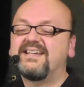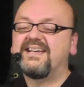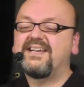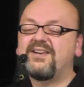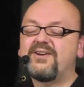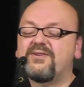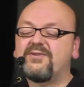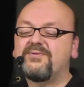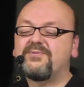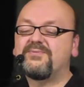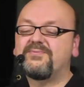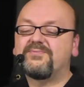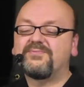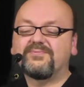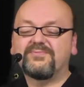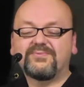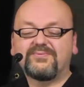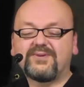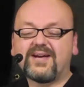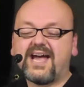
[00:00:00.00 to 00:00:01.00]
you know,
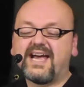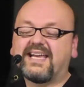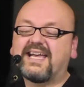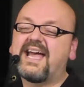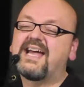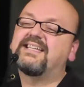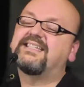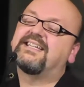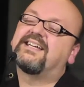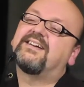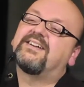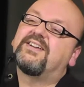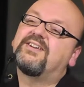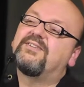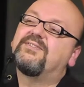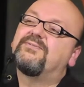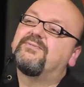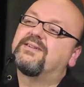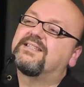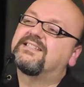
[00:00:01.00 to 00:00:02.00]
I can't tell
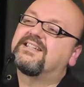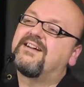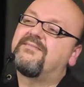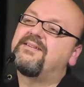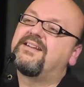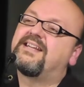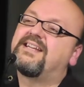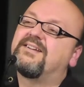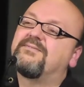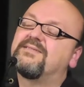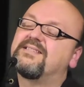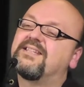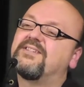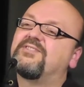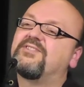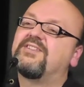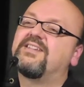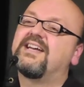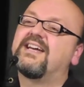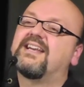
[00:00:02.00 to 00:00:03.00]
you what's coming in
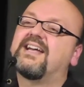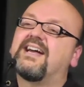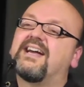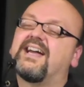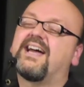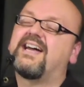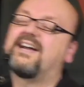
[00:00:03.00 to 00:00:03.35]
Inquisition yet. I,